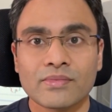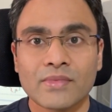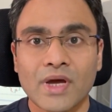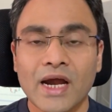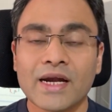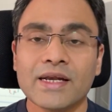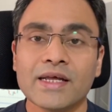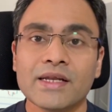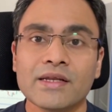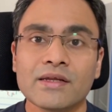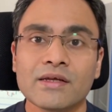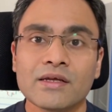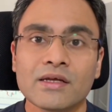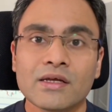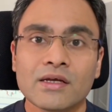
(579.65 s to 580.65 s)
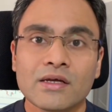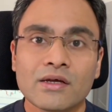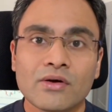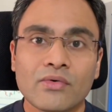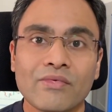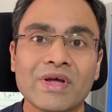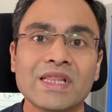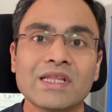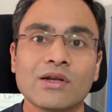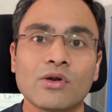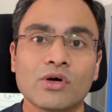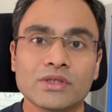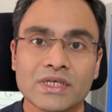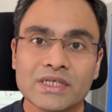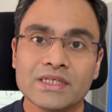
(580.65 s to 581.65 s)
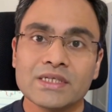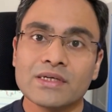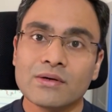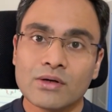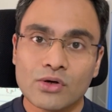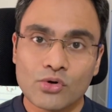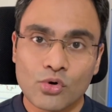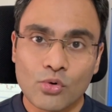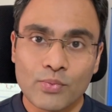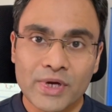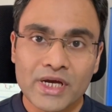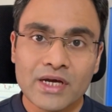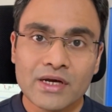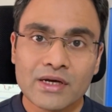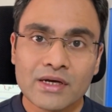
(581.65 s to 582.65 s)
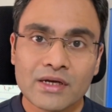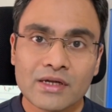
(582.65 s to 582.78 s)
And then when the losses grow big,